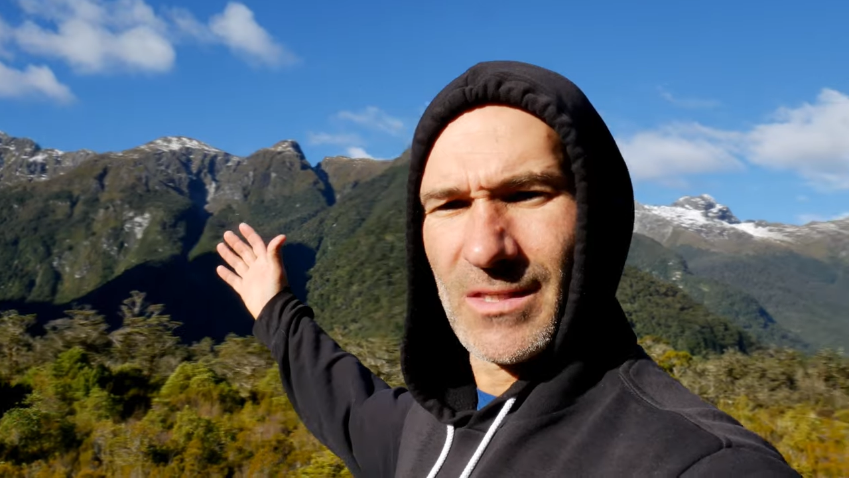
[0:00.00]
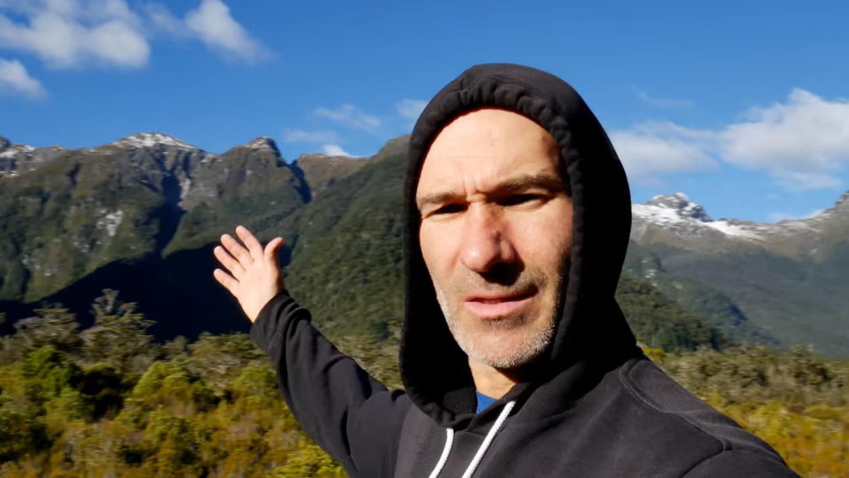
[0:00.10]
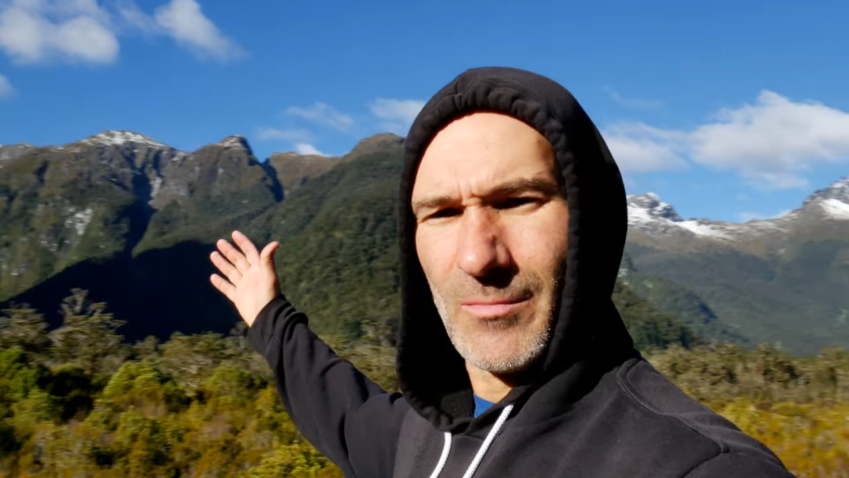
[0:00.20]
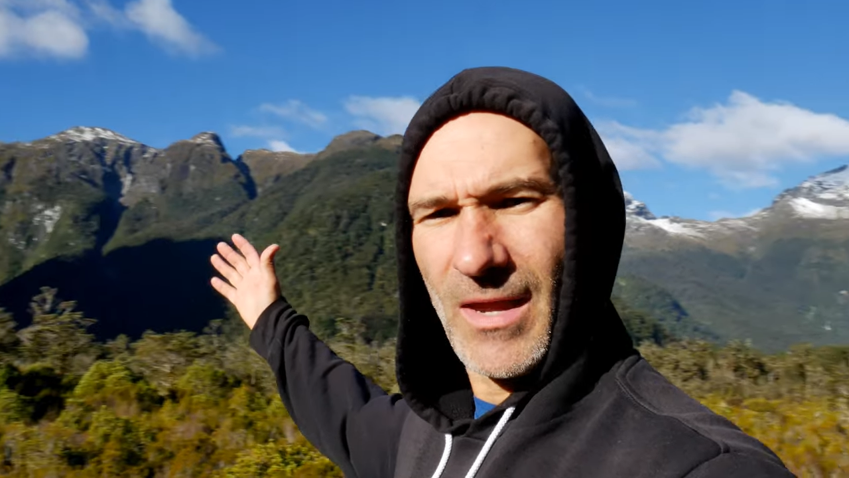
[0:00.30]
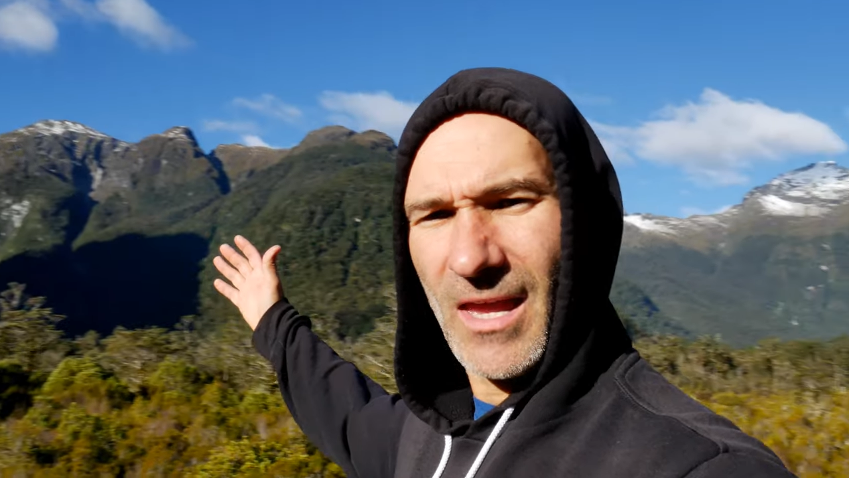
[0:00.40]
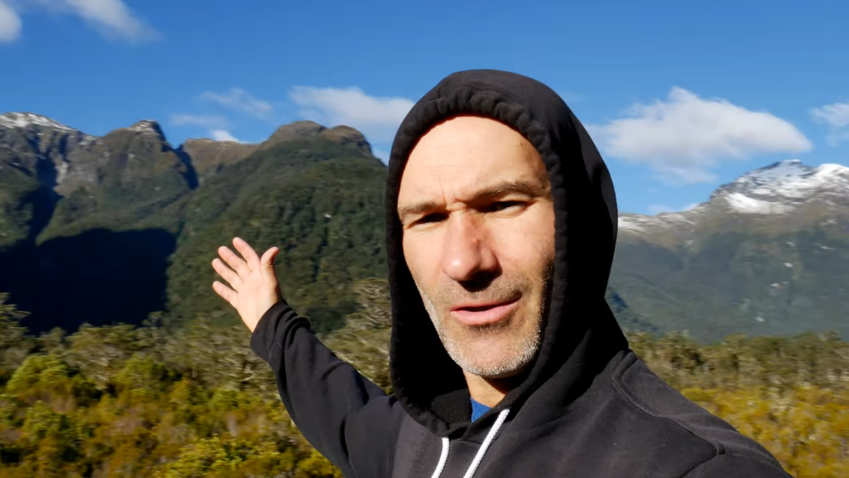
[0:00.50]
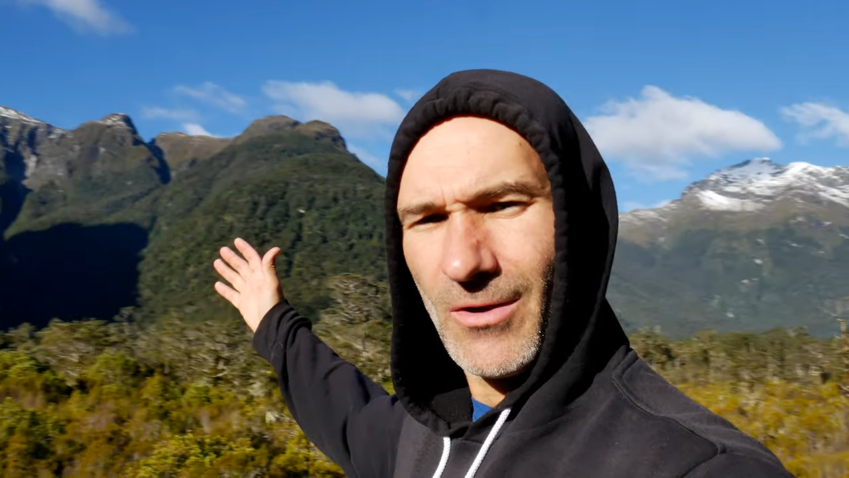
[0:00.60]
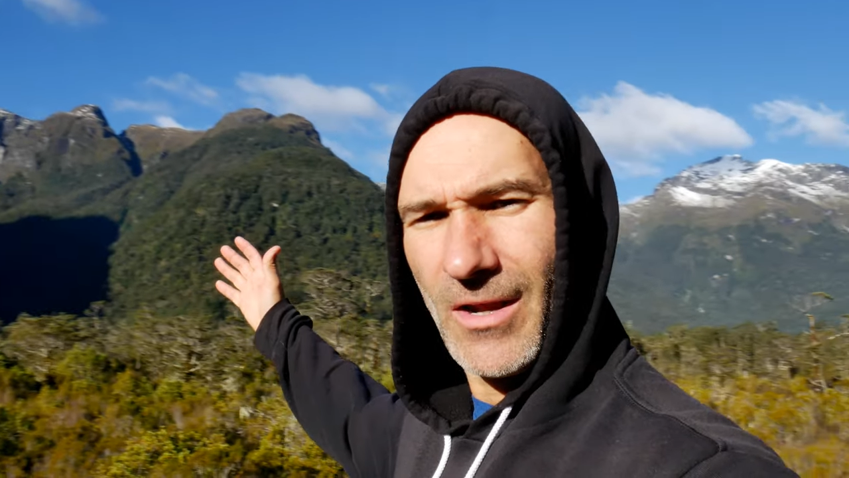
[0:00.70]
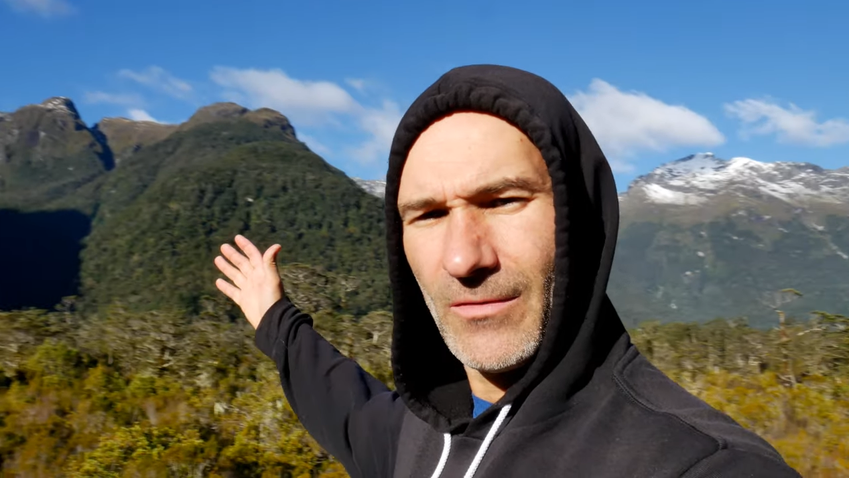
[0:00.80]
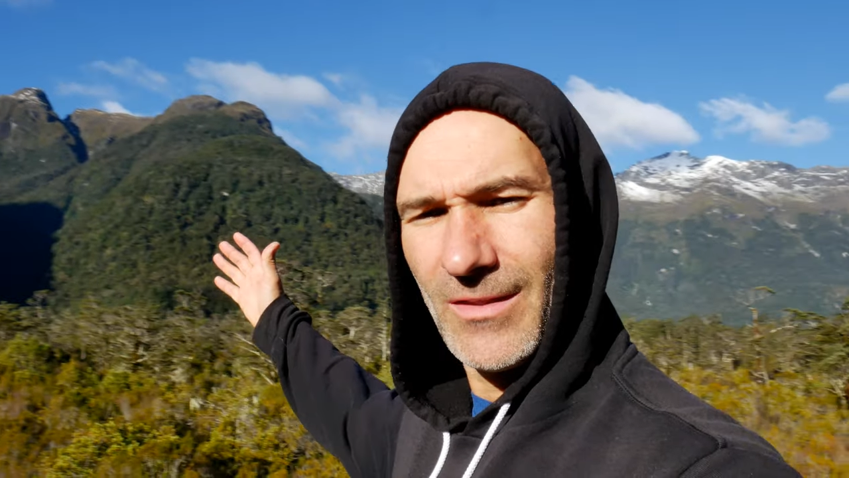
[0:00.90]
in the
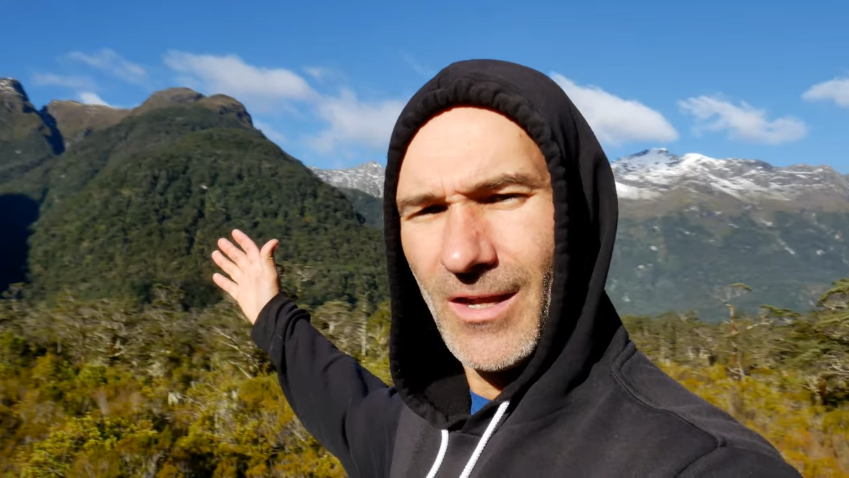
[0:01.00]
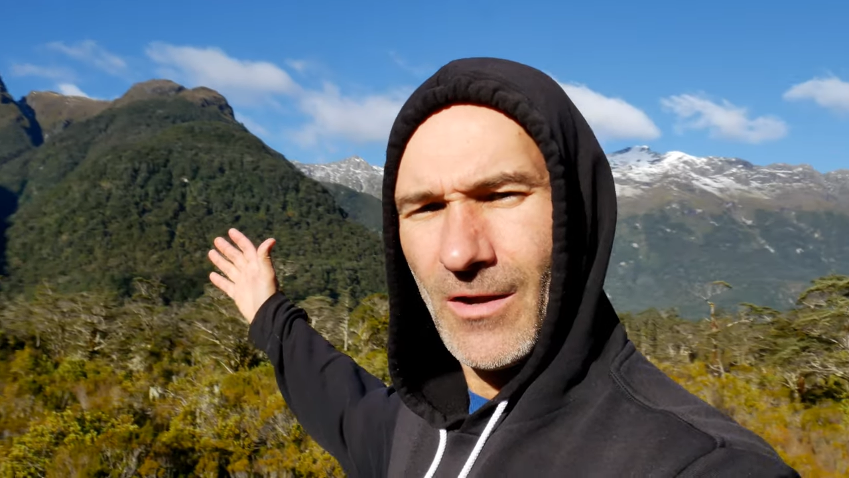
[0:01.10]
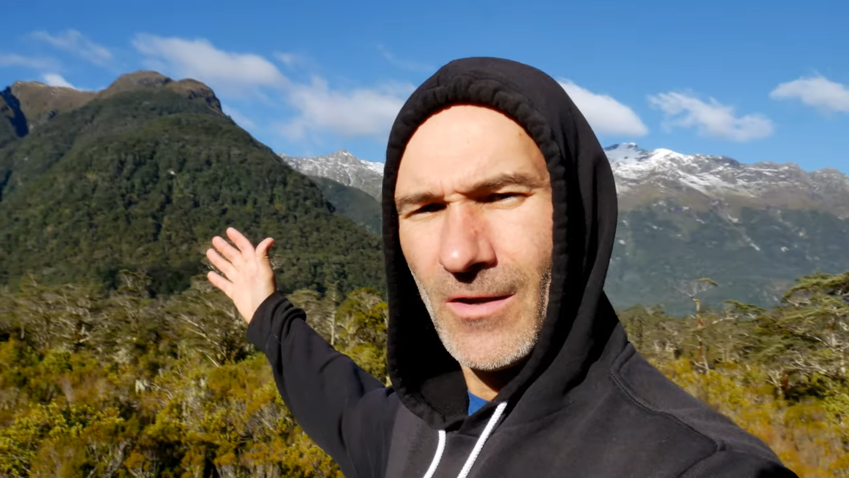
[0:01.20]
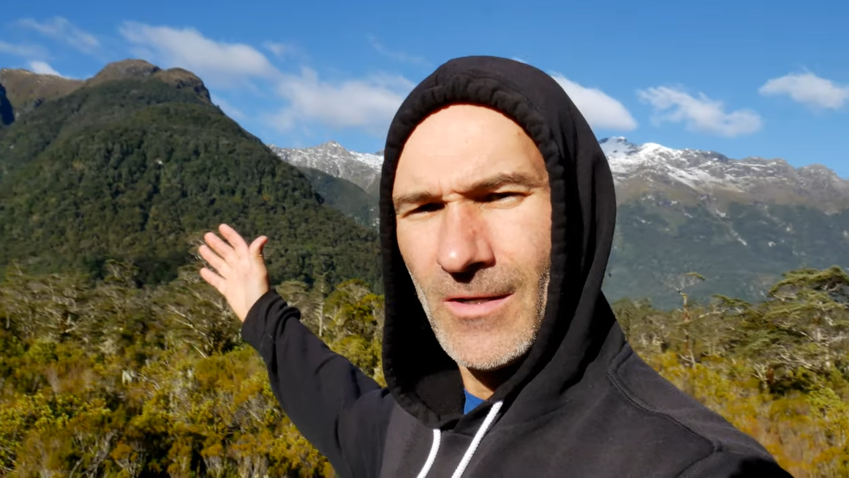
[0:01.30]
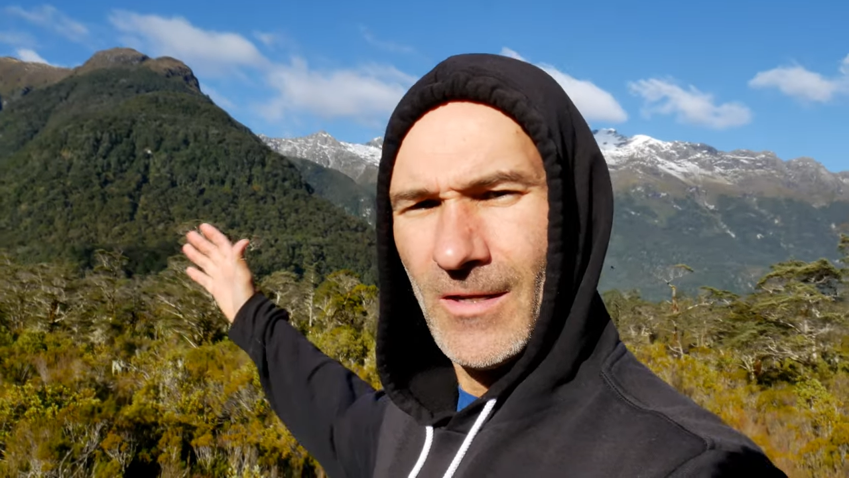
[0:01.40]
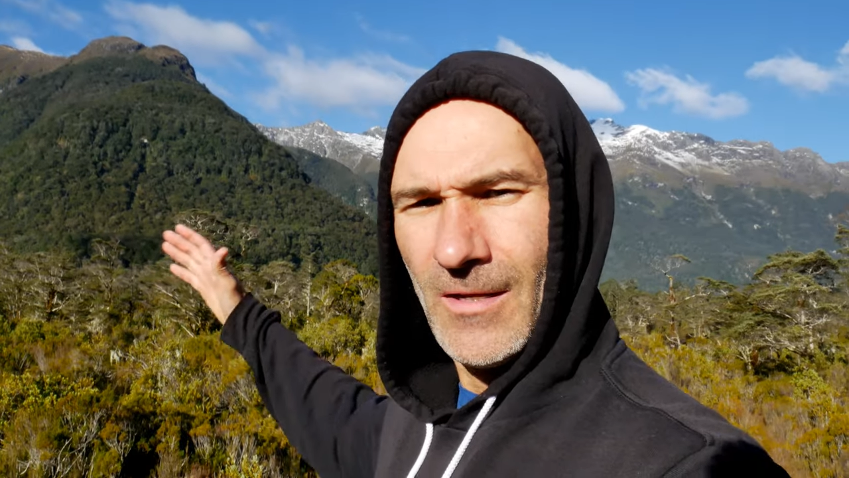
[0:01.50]
background there.